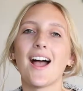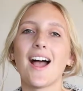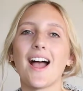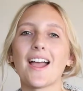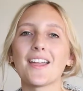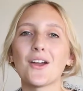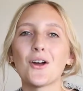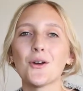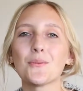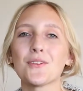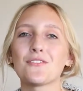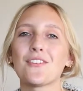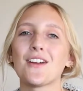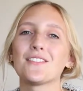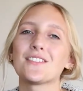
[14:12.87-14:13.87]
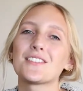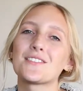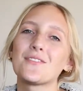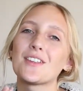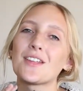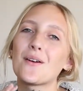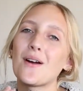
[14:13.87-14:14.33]
I hope you found this
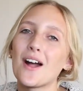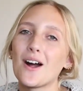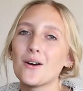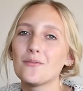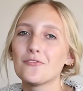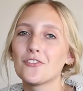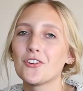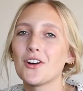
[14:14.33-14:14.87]
video helpful.